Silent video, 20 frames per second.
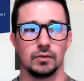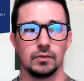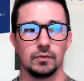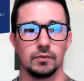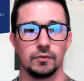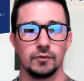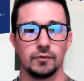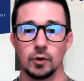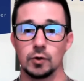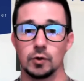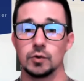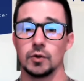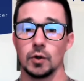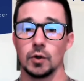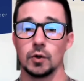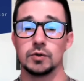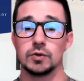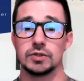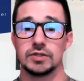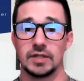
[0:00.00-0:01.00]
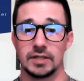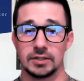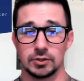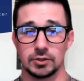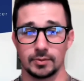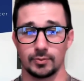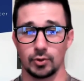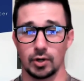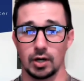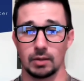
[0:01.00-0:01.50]
those things
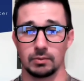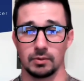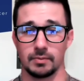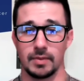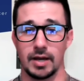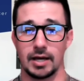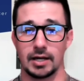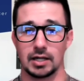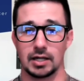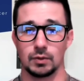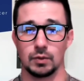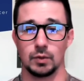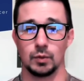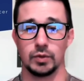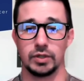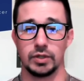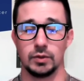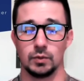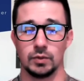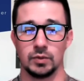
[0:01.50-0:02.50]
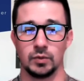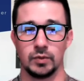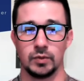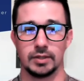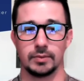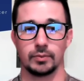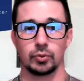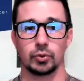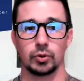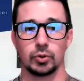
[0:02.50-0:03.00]
are problematic when we
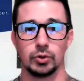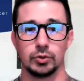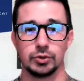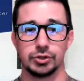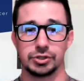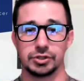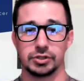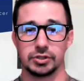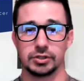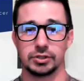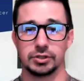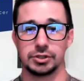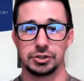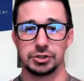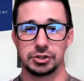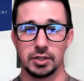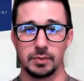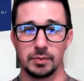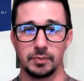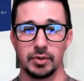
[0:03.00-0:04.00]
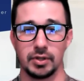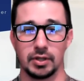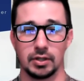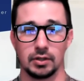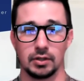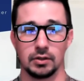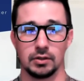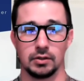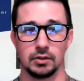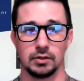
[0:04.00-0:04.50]
approach
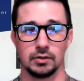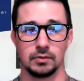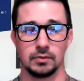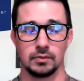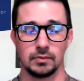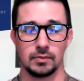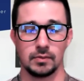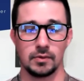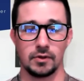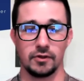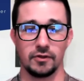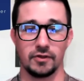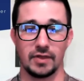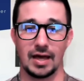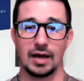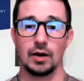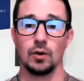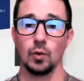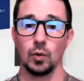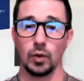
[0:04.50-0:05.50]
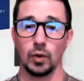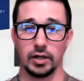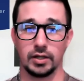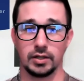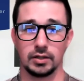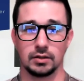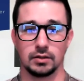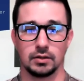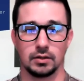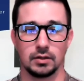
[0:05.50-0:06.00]
shipping that
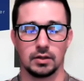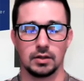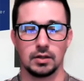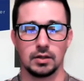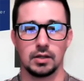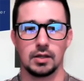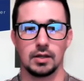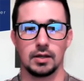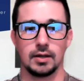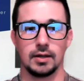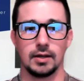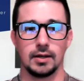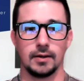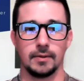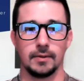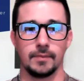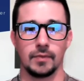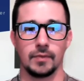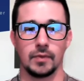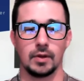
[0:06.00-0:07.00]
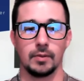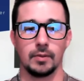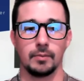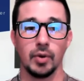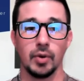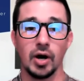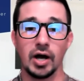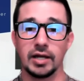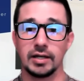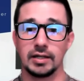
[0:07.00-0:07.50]
way.
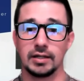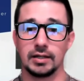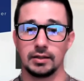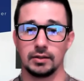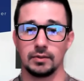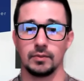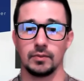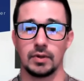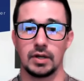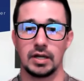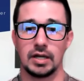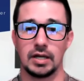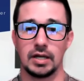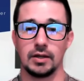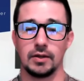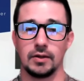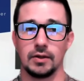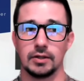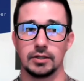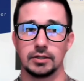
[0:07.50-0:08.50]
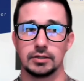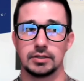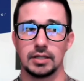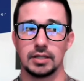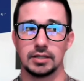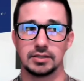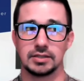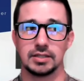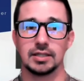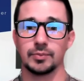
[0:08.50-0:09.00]
But
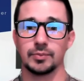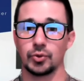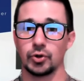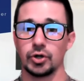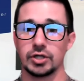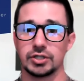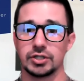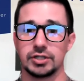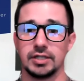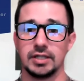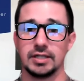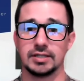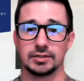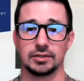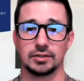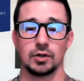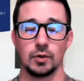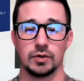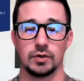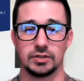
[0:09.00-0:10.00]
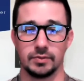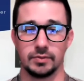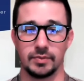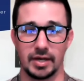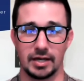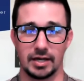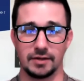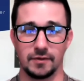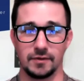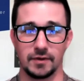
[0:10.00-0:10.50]
testing in production isn't always a
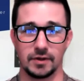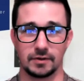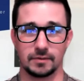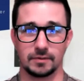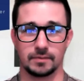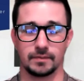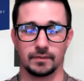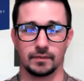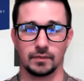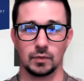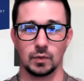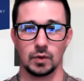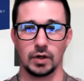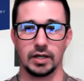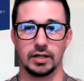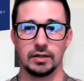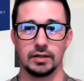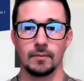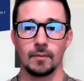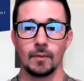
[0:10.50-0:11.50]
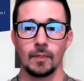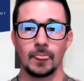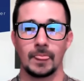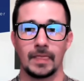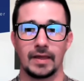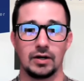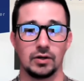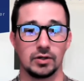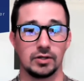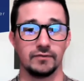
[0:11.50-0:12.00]
bad thing, right?
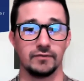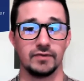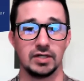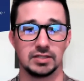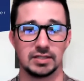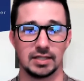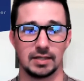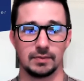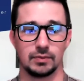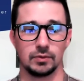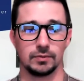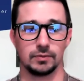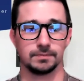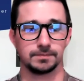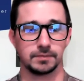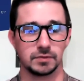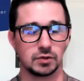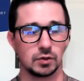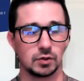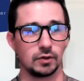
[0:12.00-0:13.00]
And I'll give you an example. So